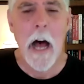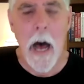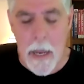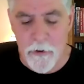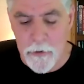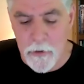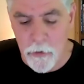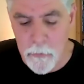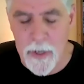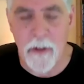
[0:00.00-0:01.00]
I see
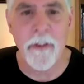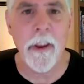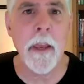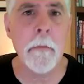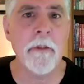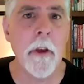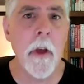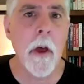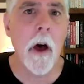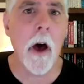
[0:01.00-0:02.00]
too many teams
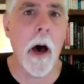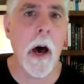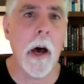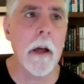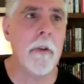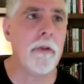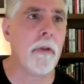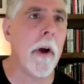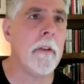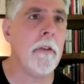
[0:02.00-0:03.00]

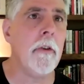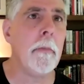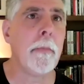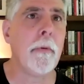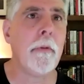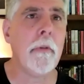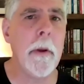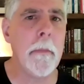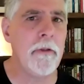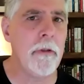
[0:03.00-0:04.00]
trying to do
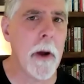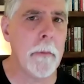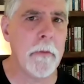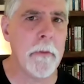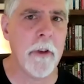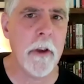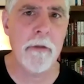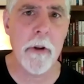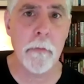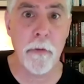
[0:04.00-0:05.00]
premature
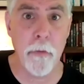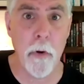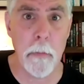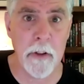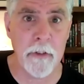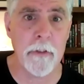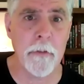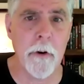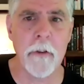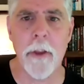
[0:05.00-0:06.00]
optimization of performance,
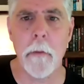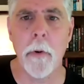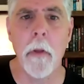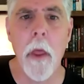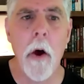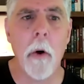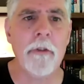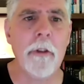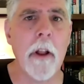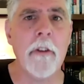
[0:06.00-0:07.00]
for example, or
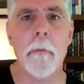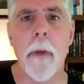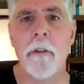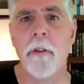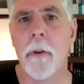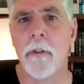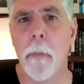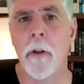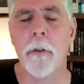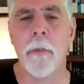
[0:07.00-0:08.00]
starting to measure
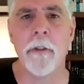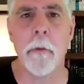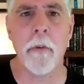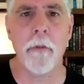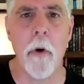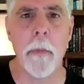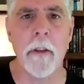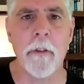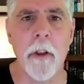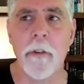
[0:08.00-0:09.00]
responsiveness and
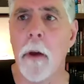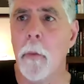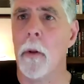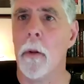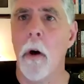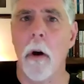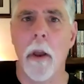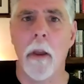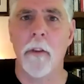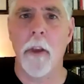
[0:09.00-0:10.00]
performance and say, well, look,
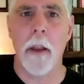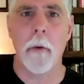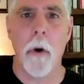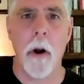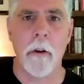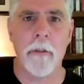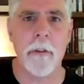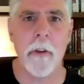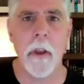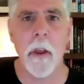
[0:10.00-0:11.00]
it's getting worse.